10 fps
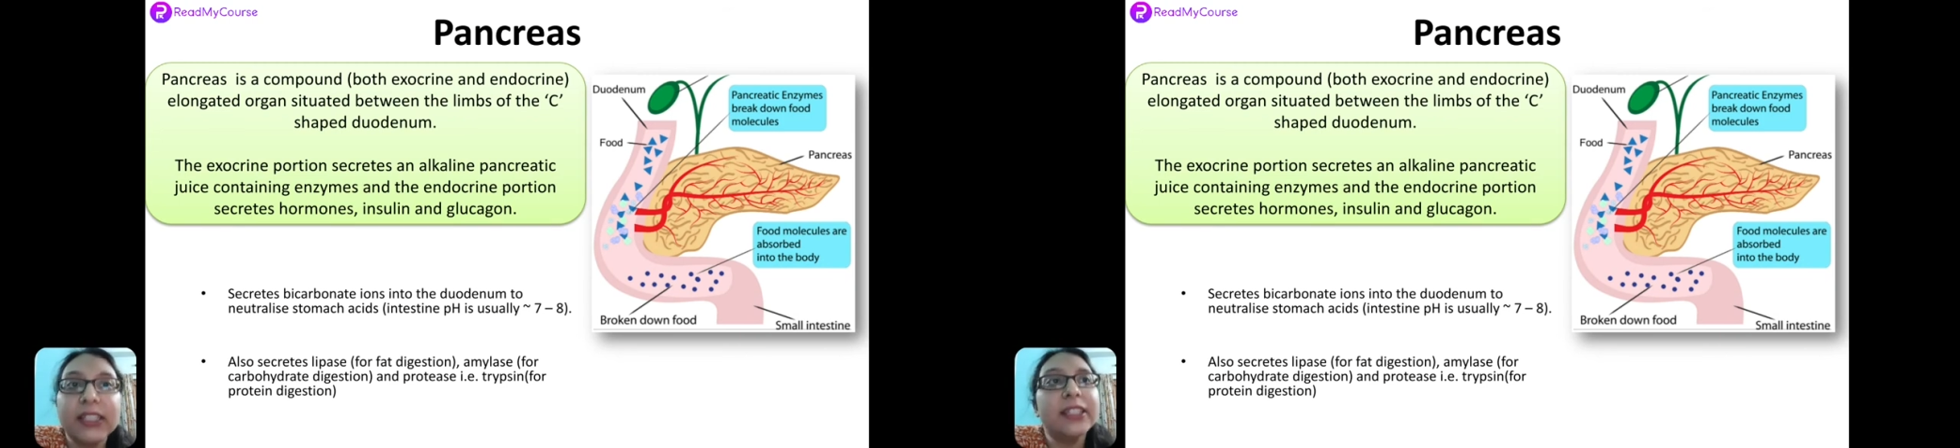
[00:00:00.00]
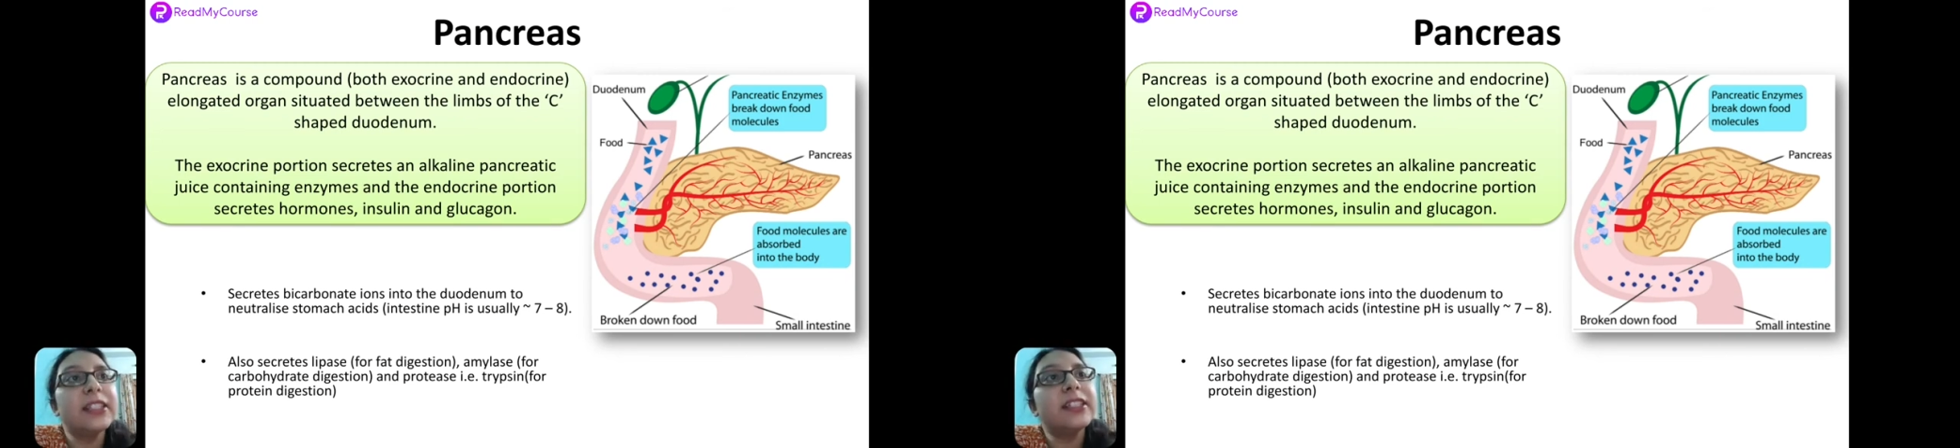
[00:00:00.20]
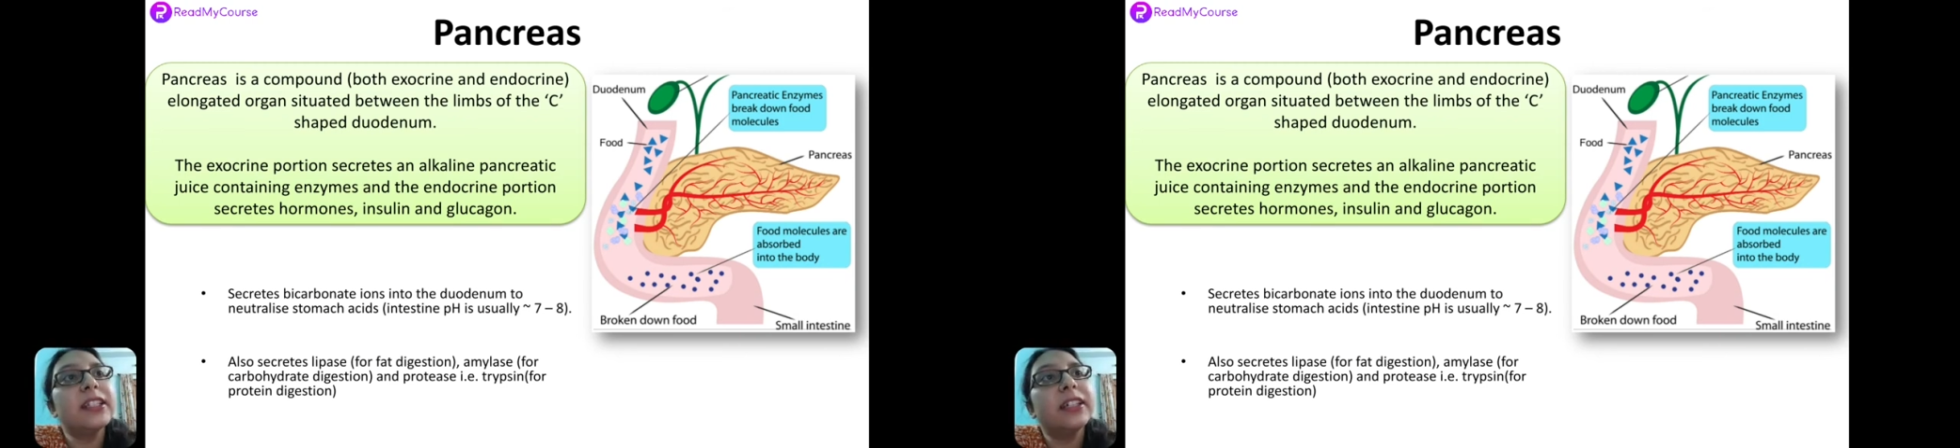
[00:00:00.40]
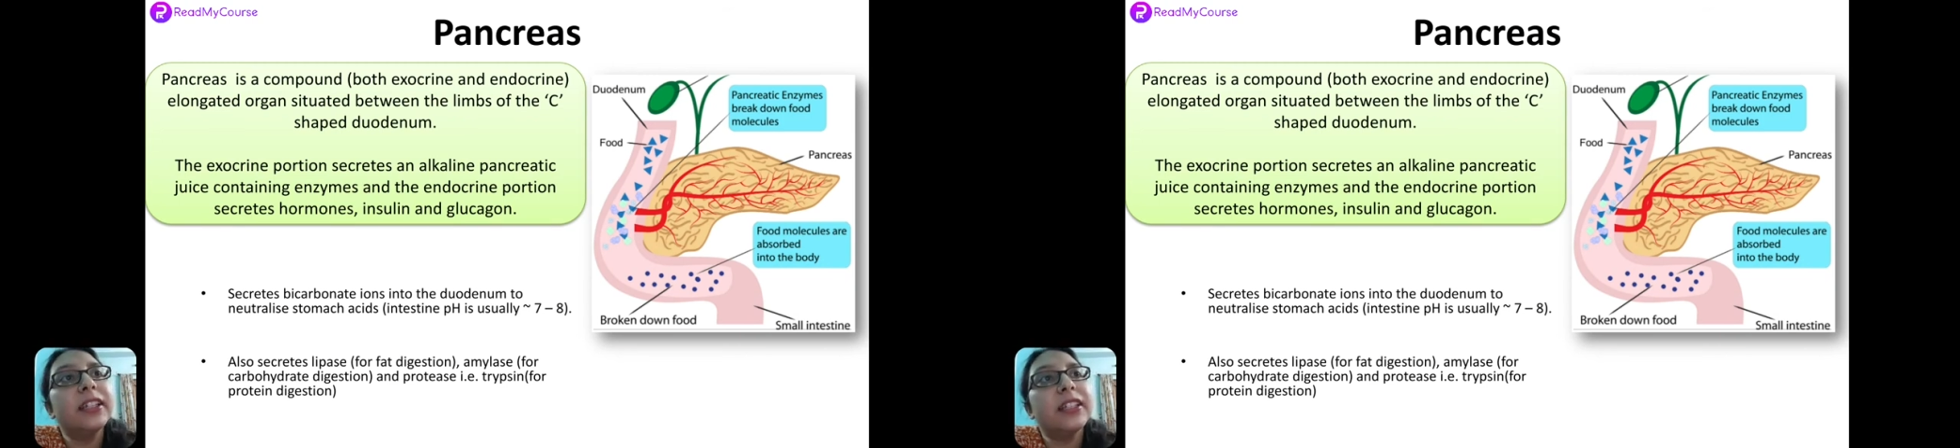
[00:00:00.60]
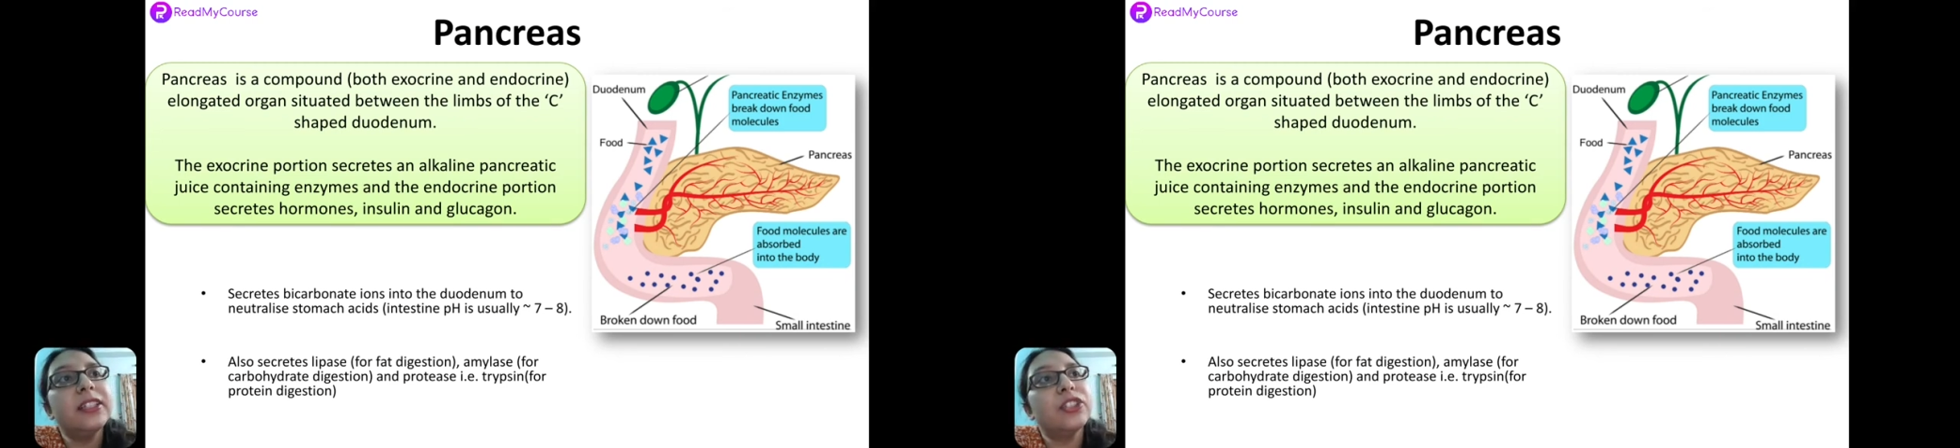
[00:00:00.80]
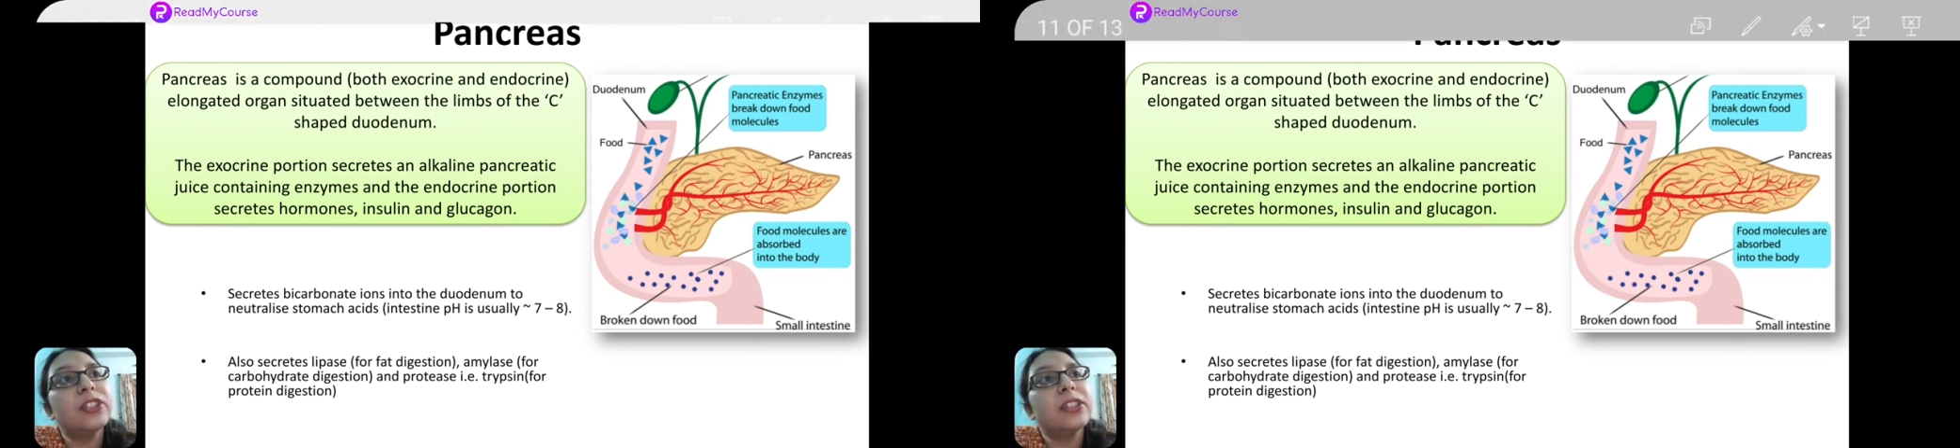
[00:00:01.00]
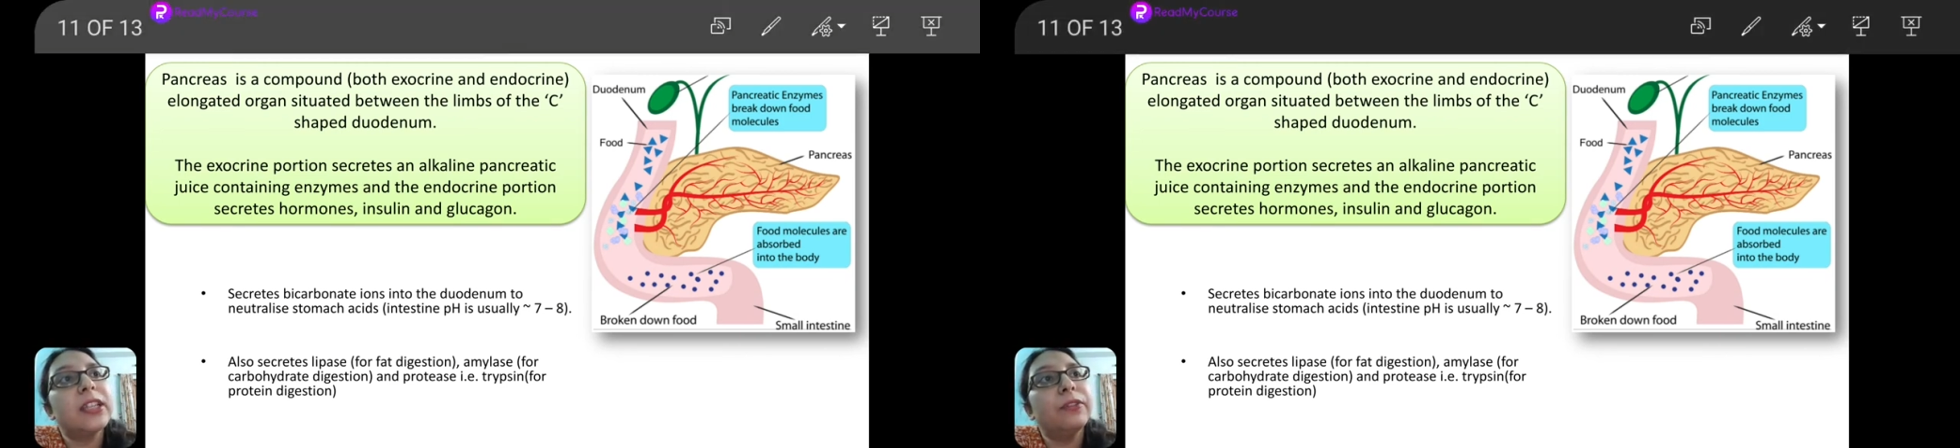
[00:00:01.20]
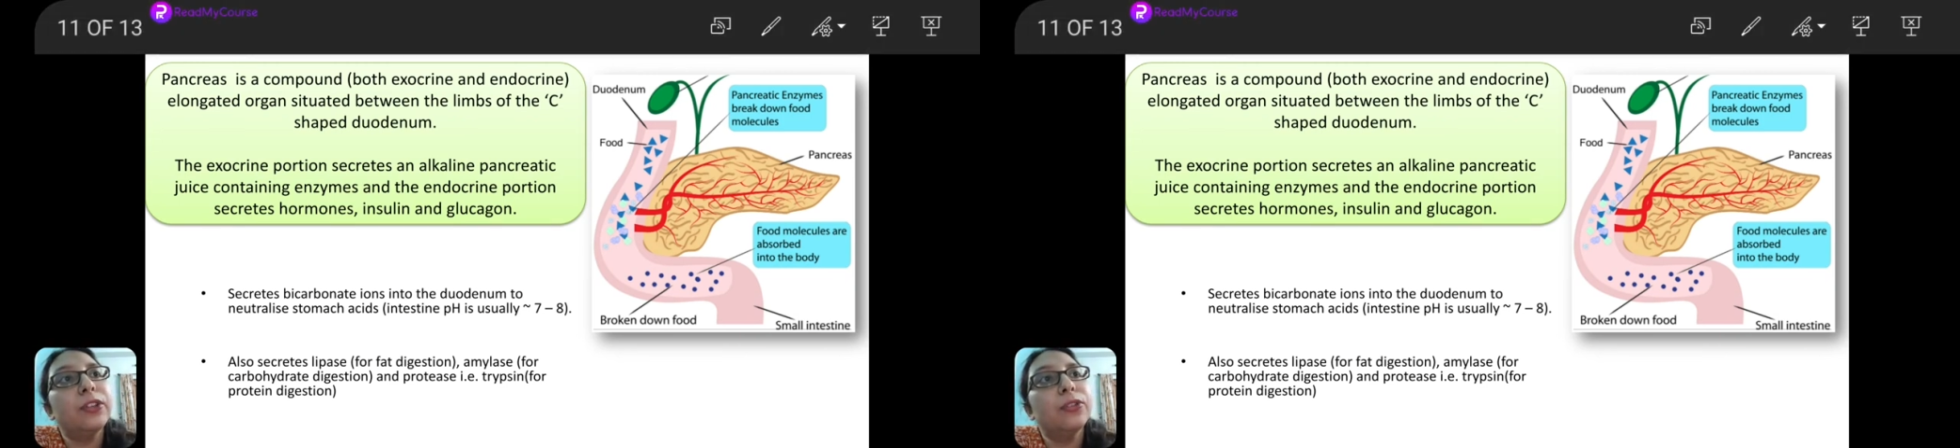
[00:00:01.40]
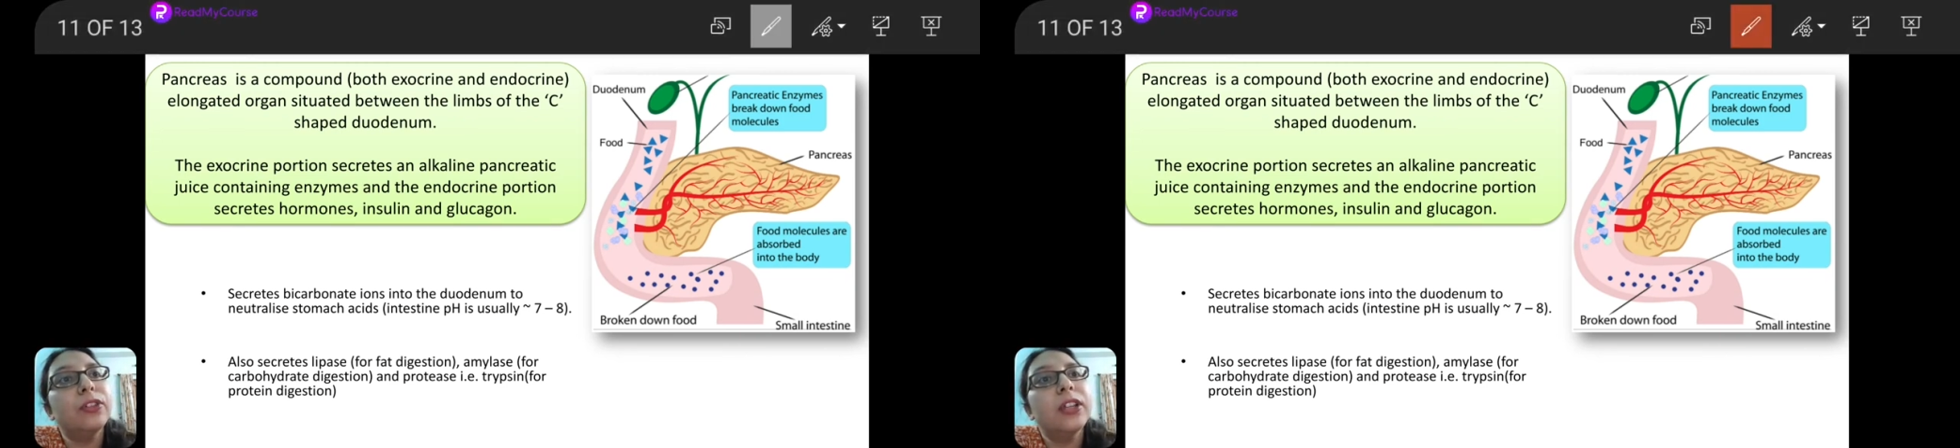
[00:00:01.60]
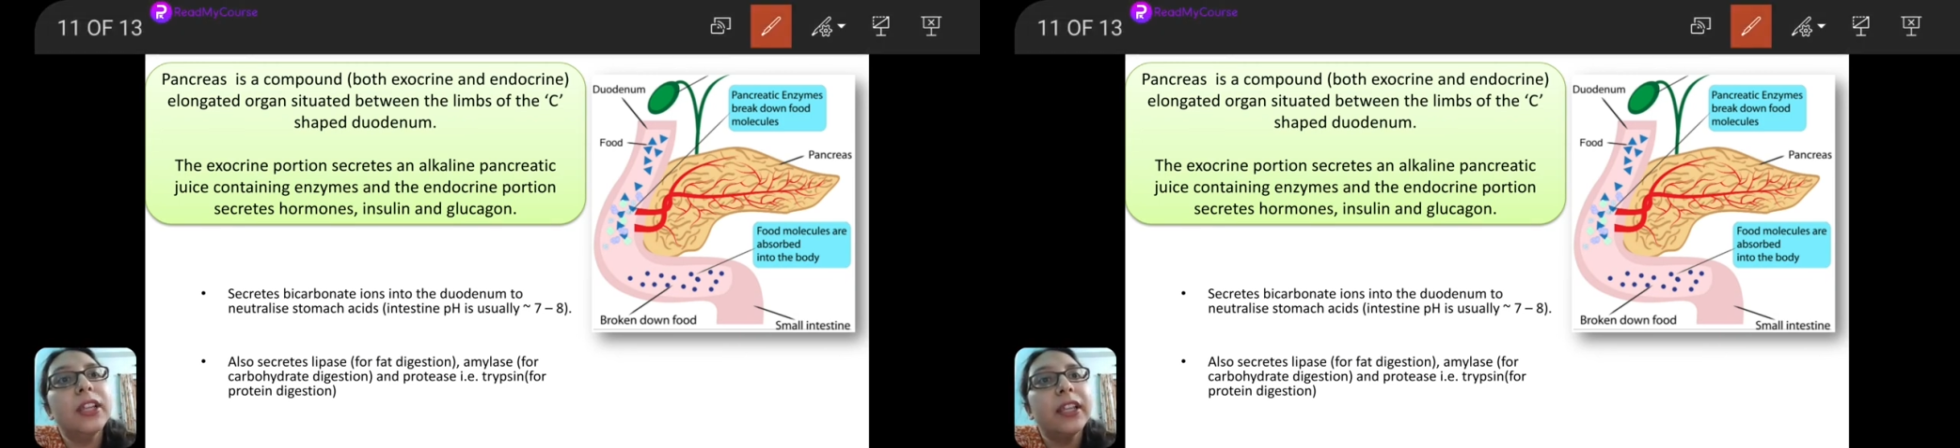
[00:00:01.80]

It is secreting, just have a look.